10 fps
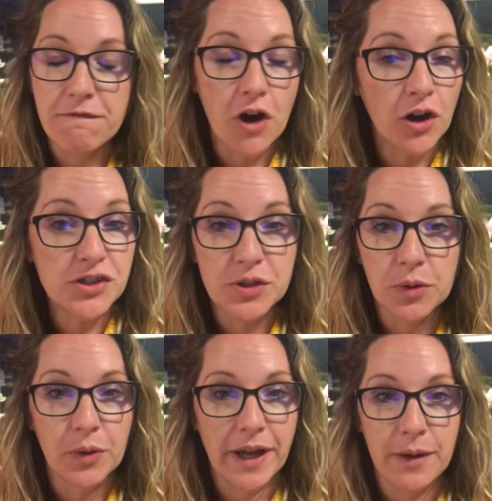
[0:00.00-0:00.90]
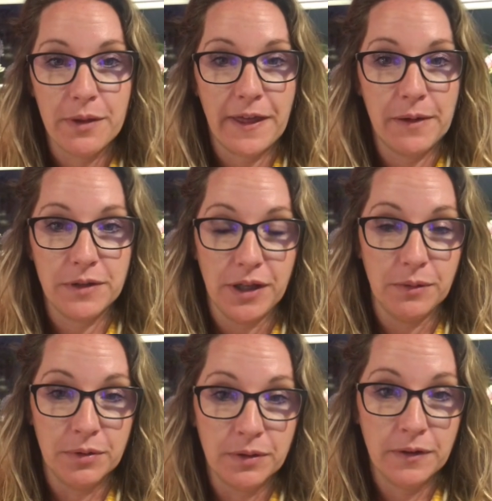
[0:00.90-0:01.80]
far too quiet without you.
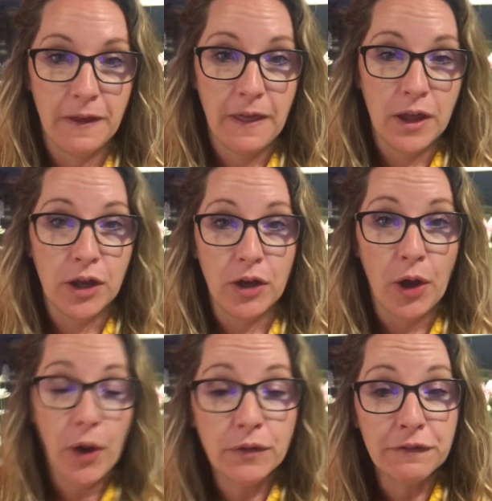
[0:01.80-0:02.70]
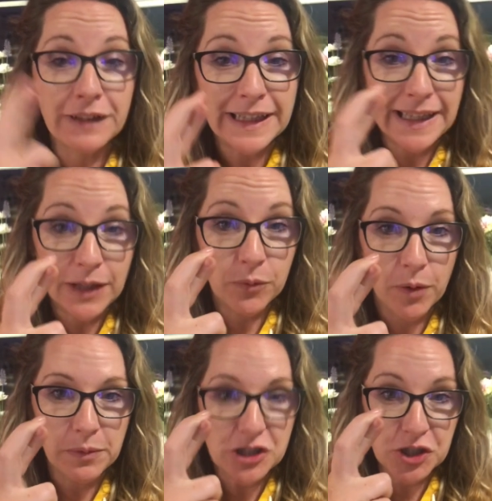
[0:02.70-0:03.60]
And hopefully
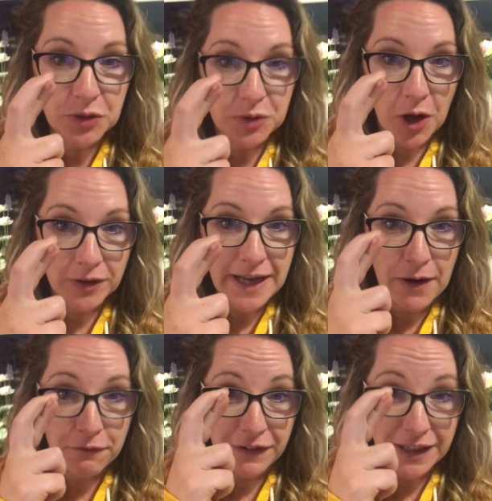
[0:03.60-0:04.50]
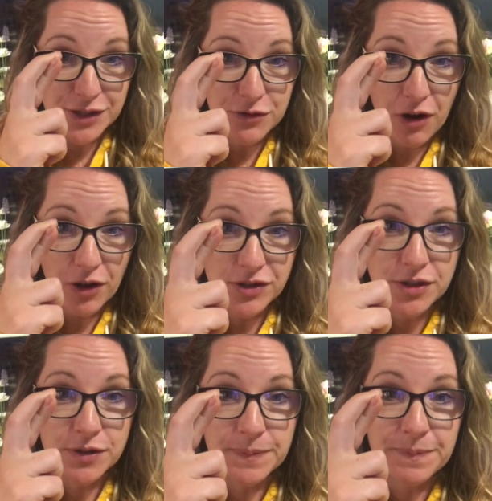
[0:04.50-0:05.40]
won't be too long now. Fingers
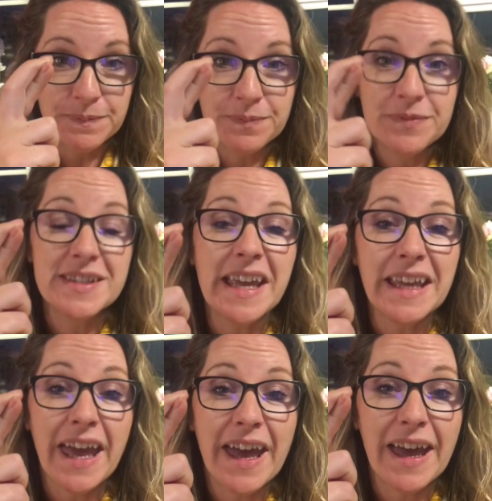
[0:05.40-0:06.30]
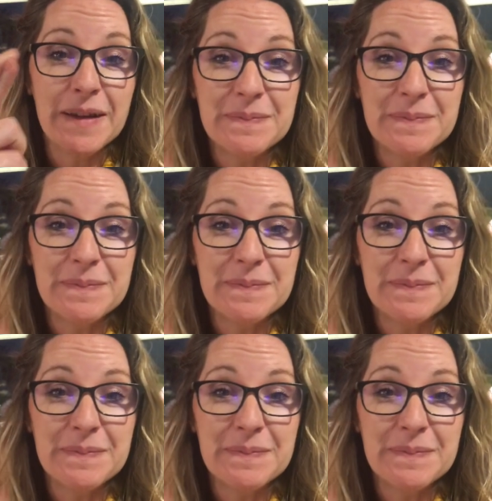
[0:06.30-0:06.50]
crossed. Take care.